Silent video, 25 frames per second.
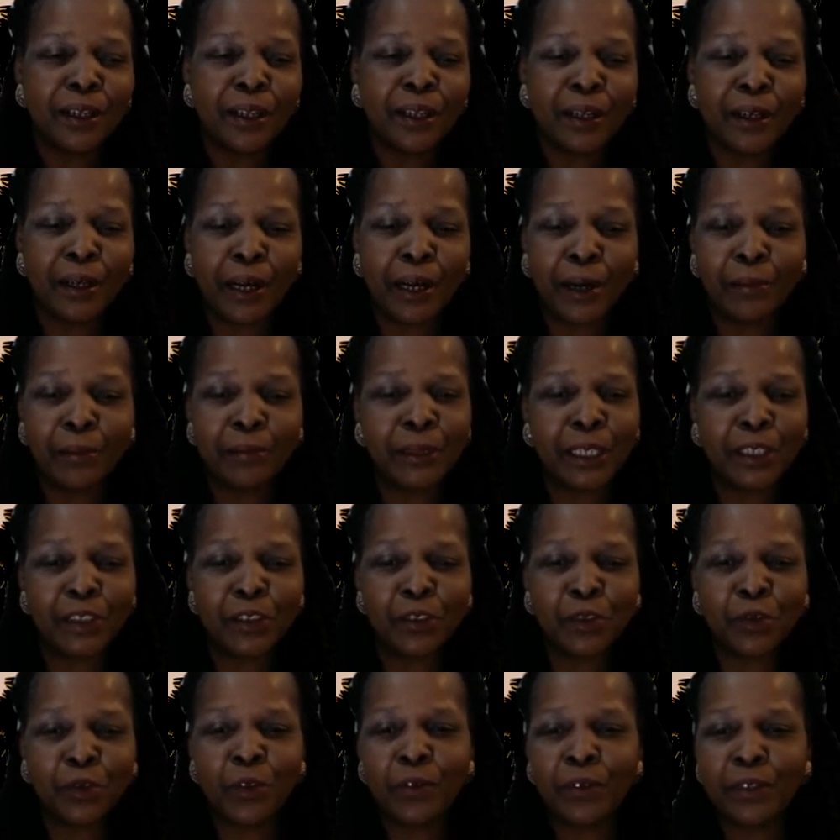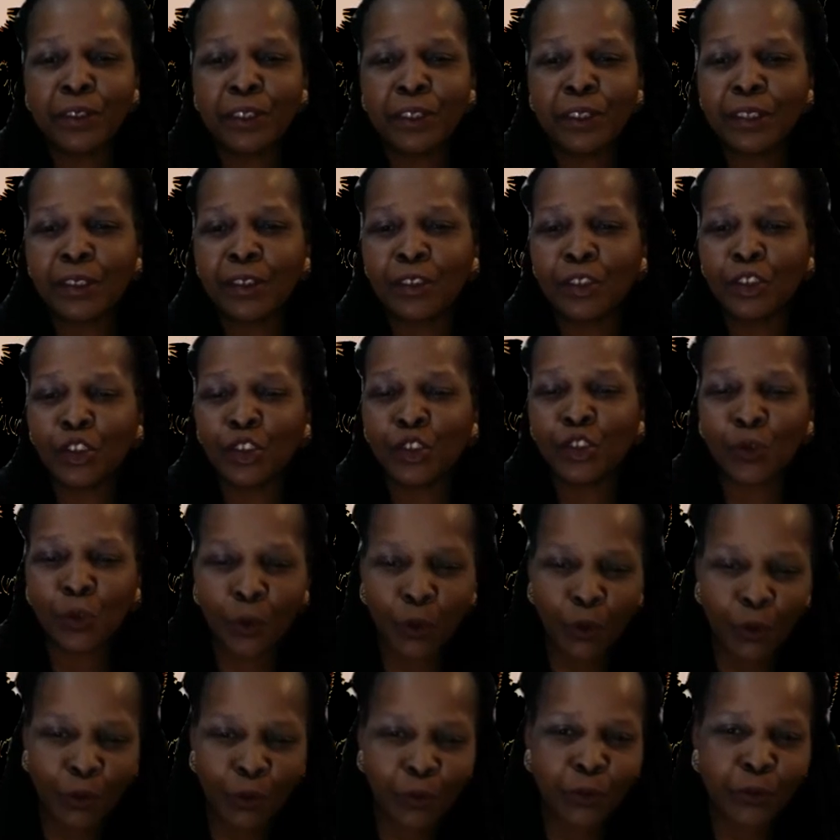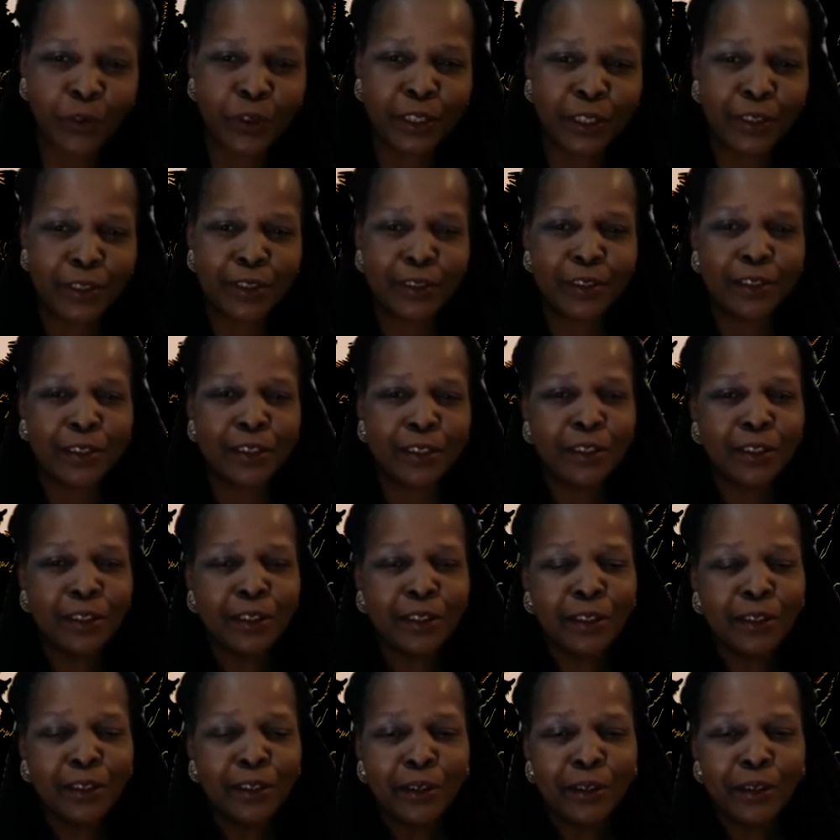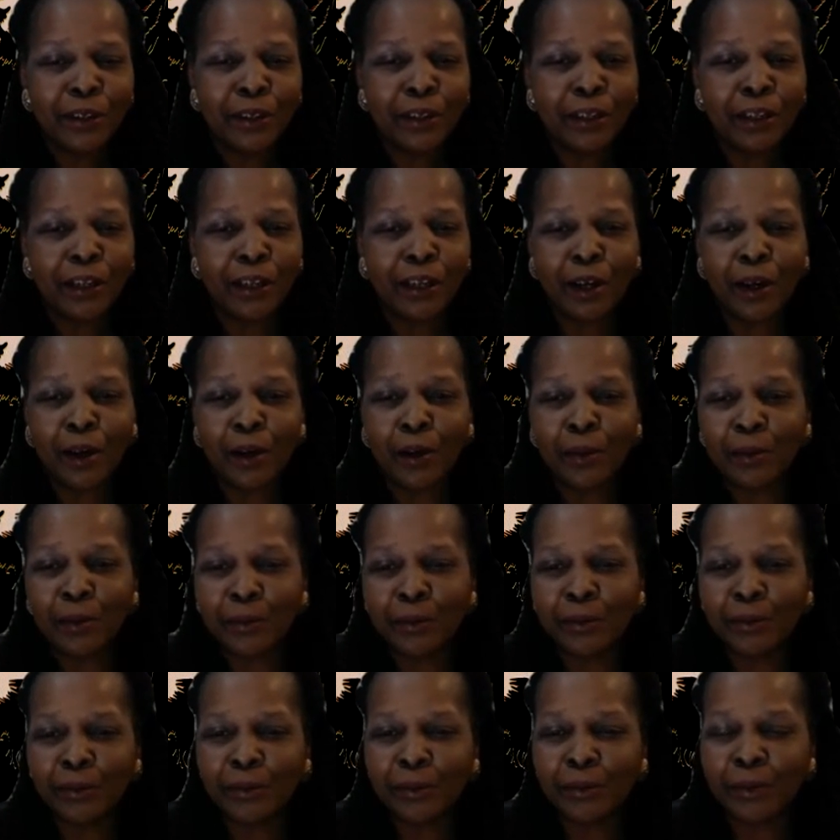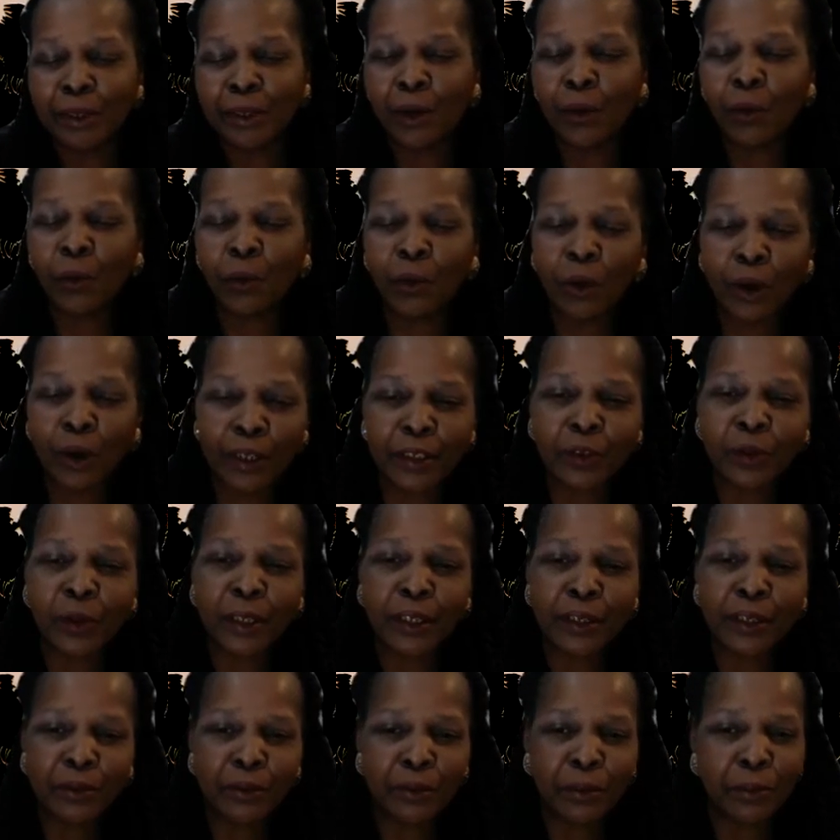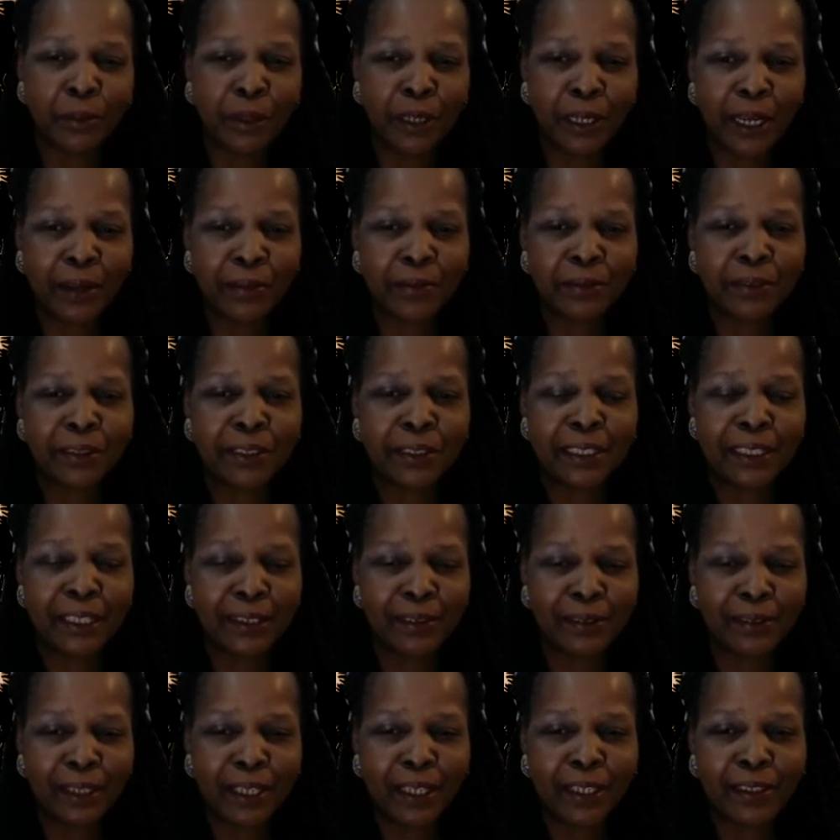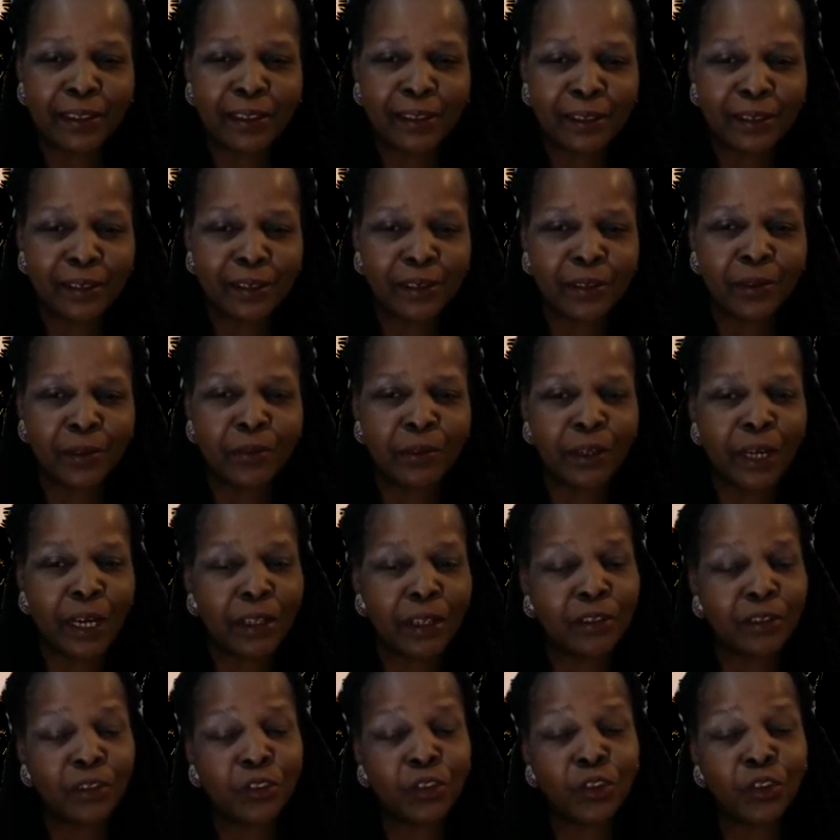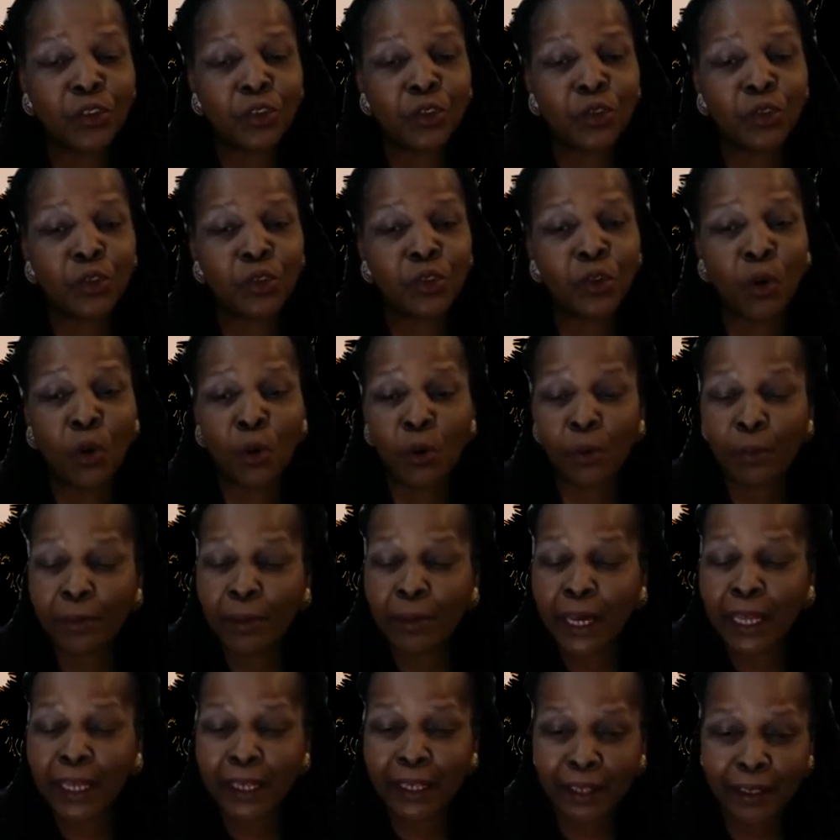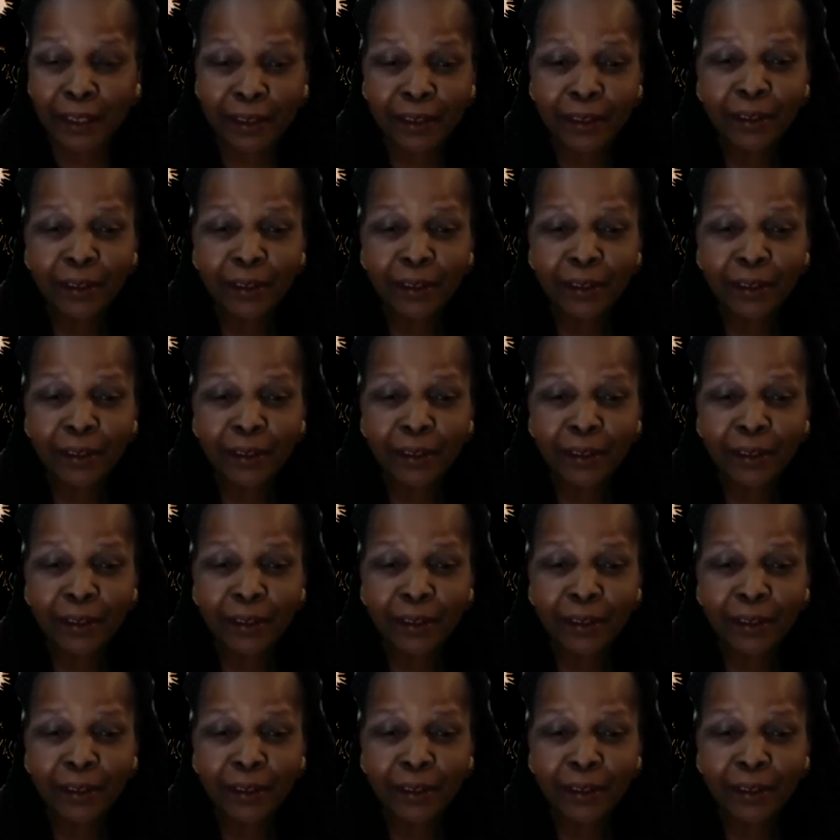I'm not sure if it's trophies, awards, whatever, but I've seen that you've gotten so many.